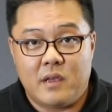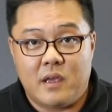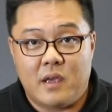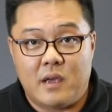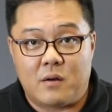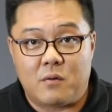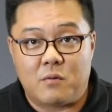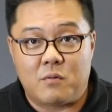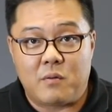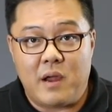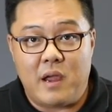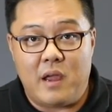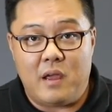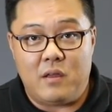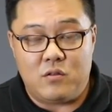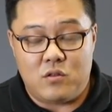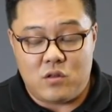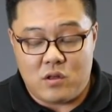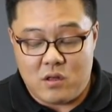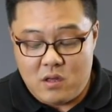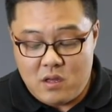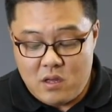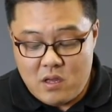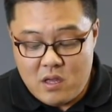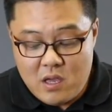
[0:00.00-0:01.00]
at a
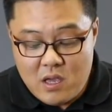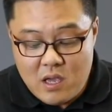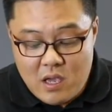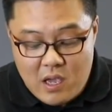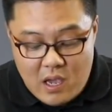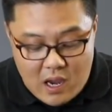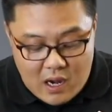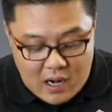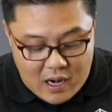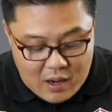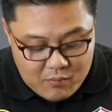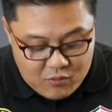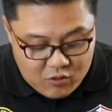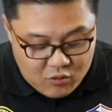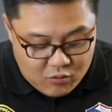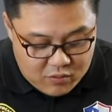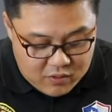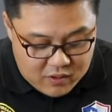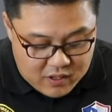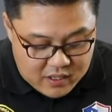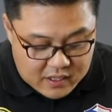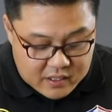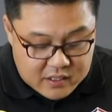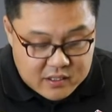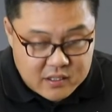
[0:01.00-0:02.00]
range, and I'm
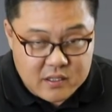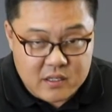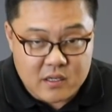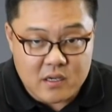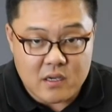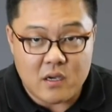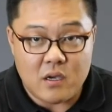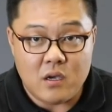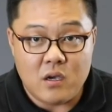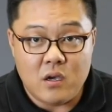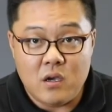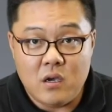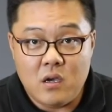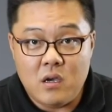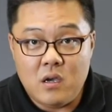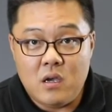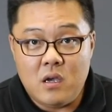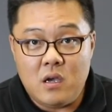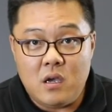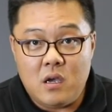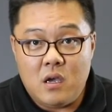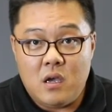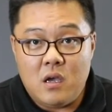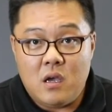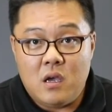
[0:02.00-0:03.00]
doing this.
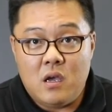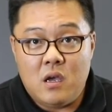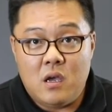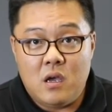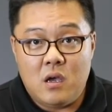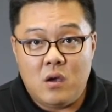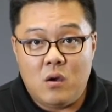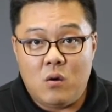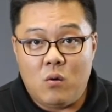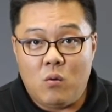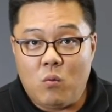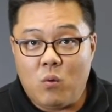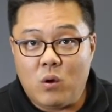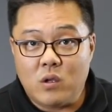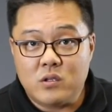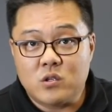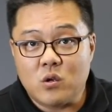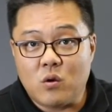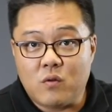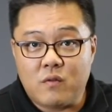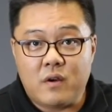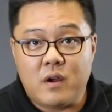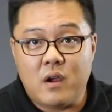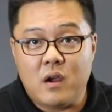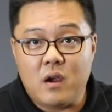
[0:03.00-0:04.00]
What's
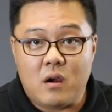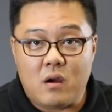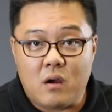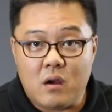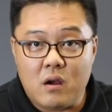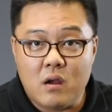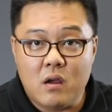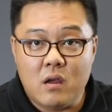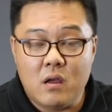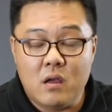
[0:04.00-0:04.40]
over here?